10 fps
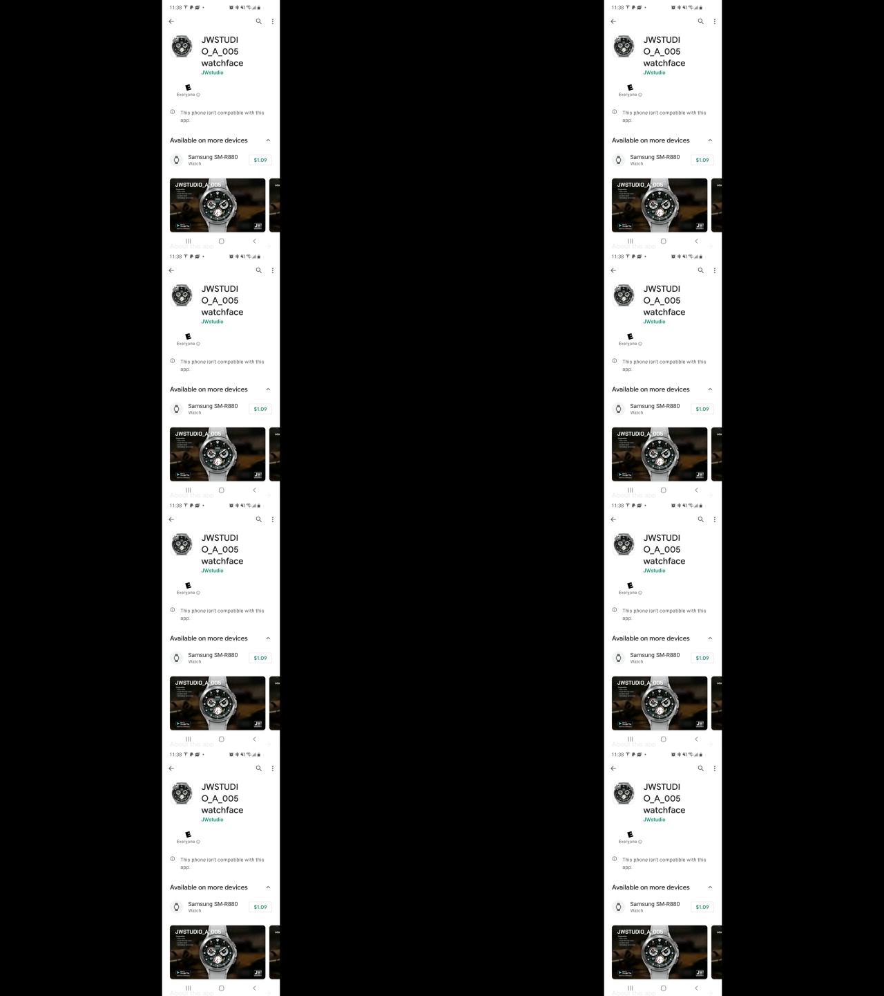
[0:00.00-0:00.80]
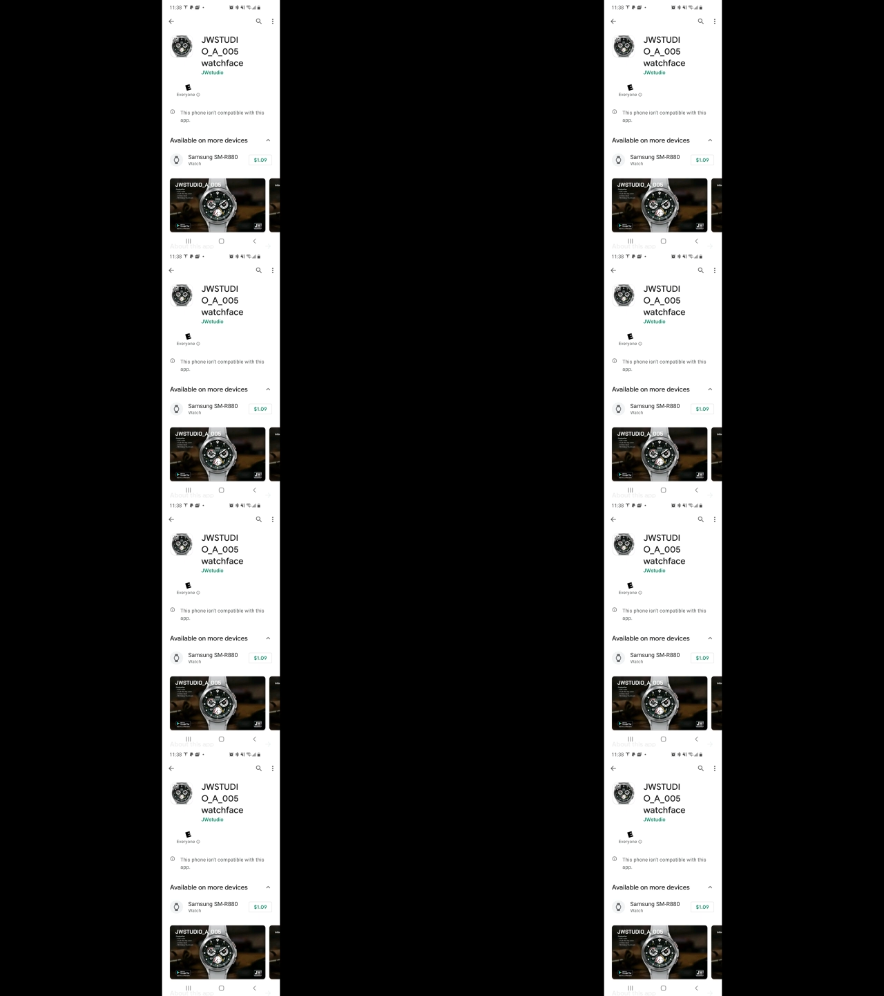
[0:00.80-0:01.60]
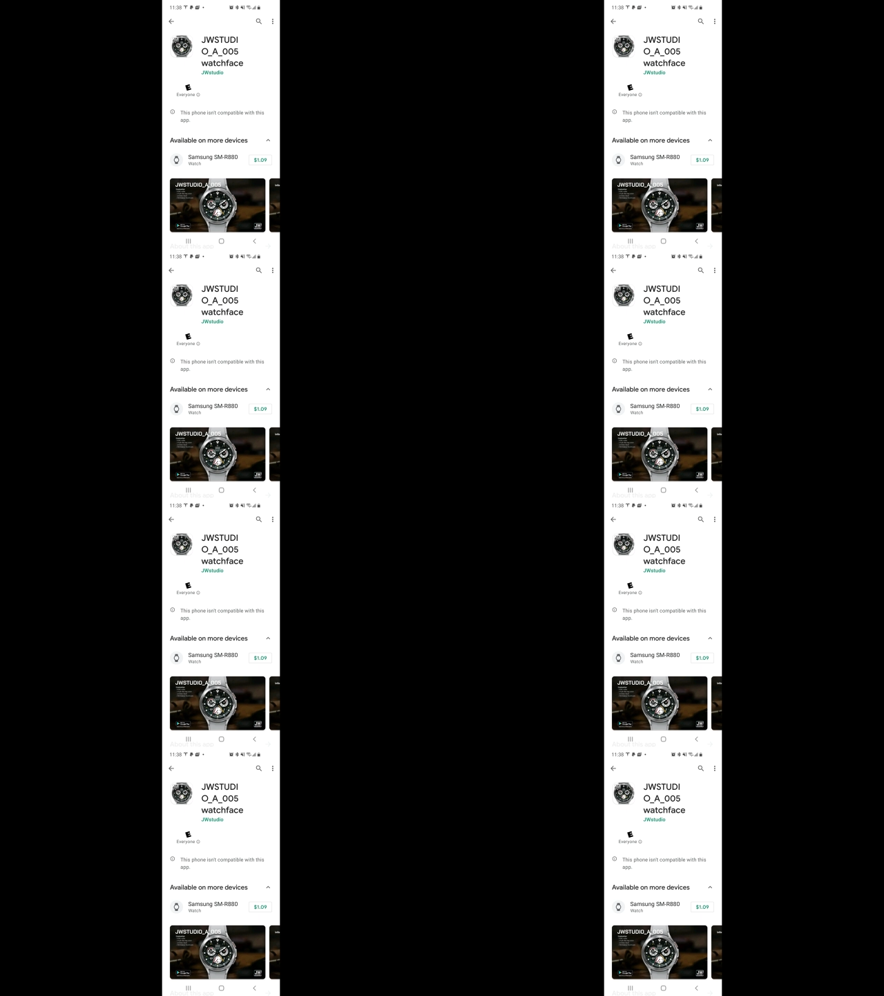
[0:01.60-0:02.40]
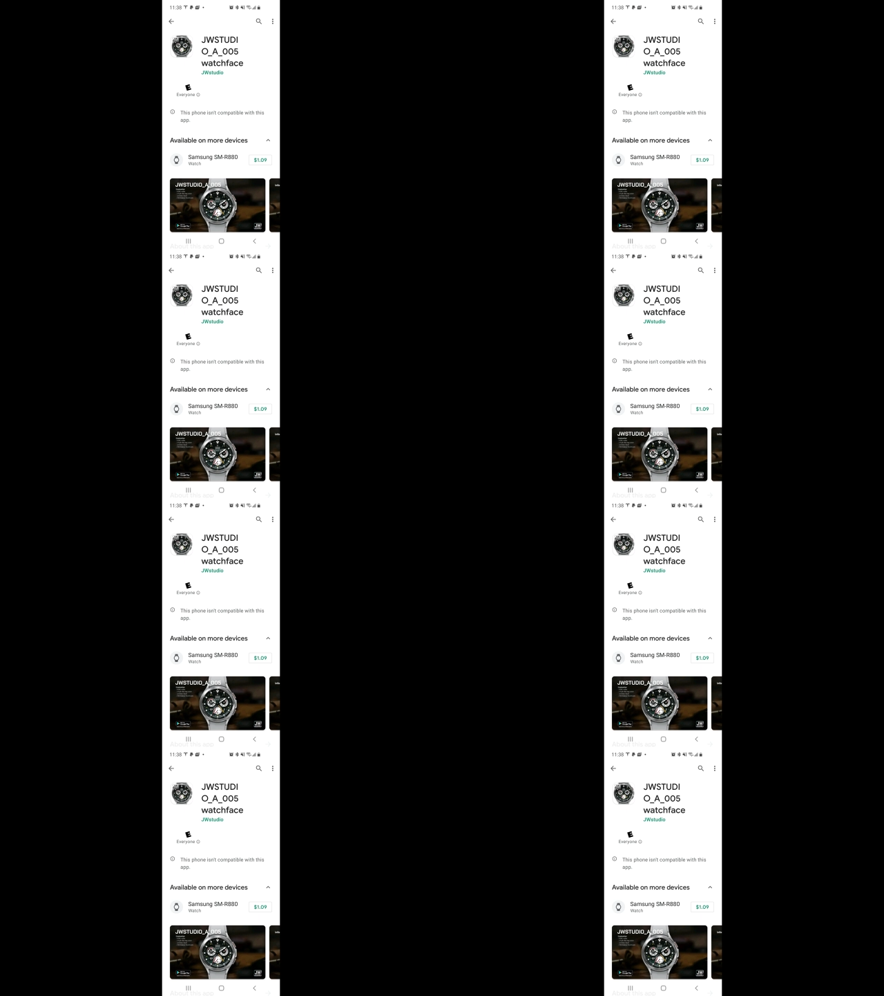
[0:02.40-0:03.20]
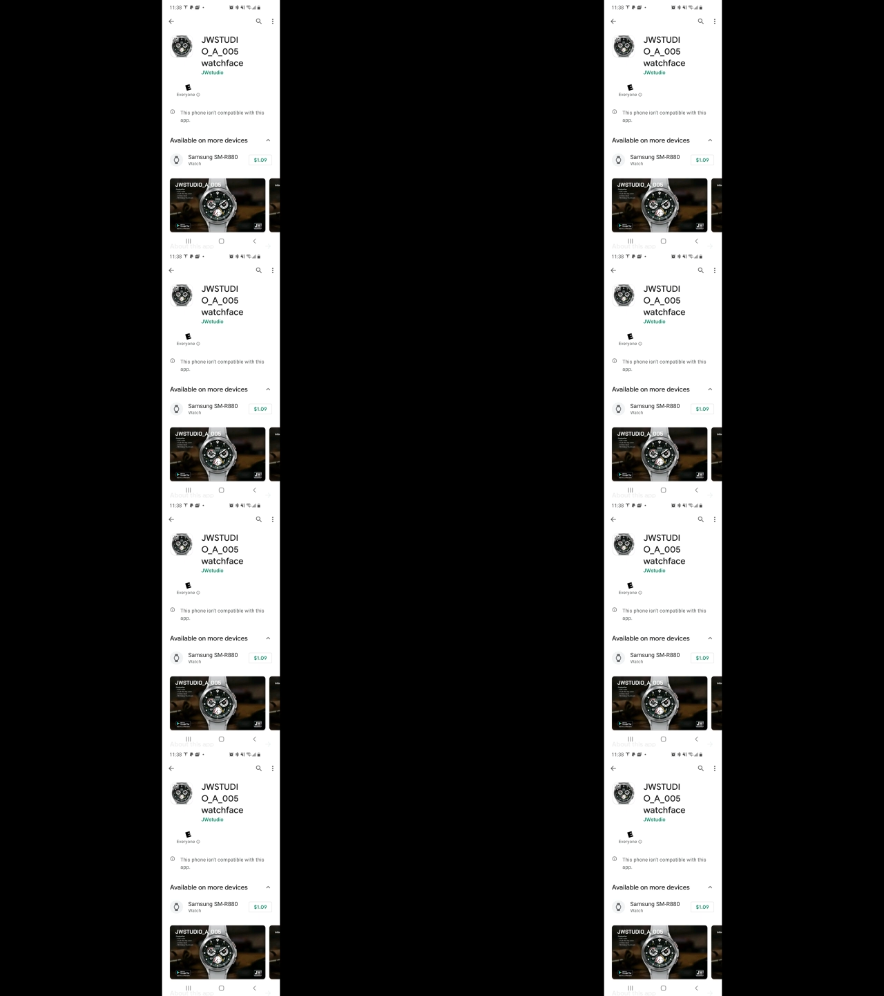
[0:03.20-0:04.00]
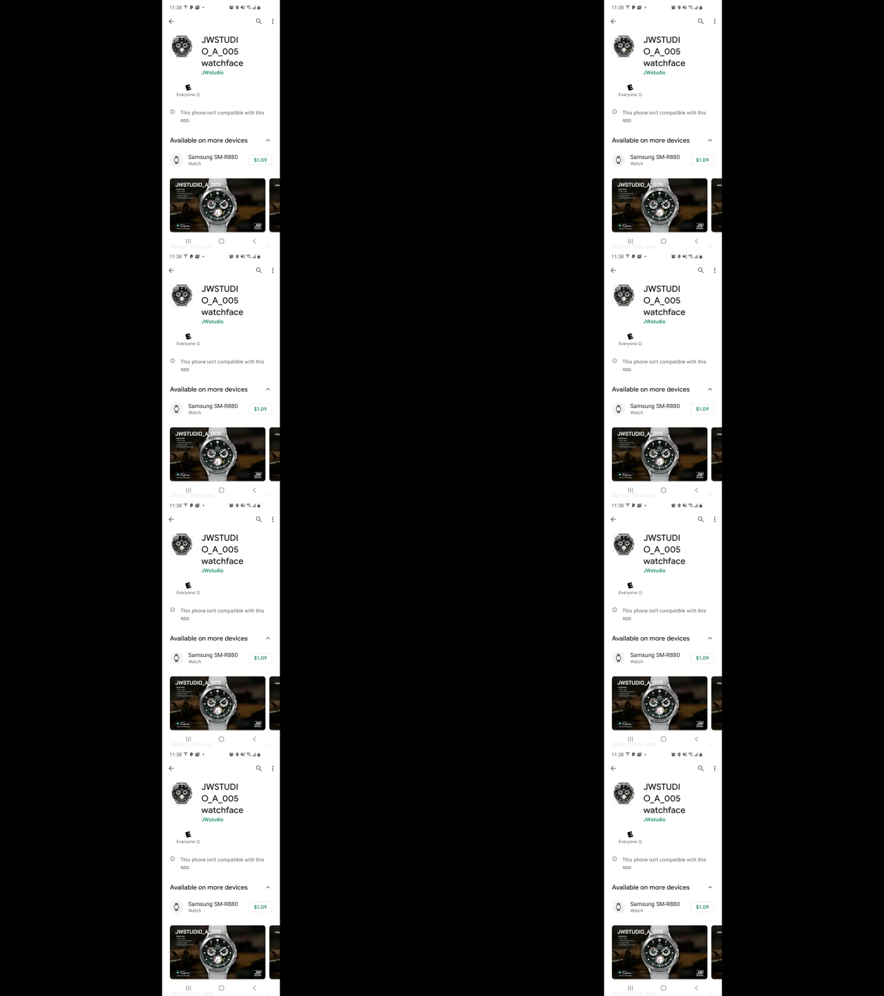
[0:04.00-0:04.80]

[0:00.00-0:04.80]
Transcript: (no speaker visible)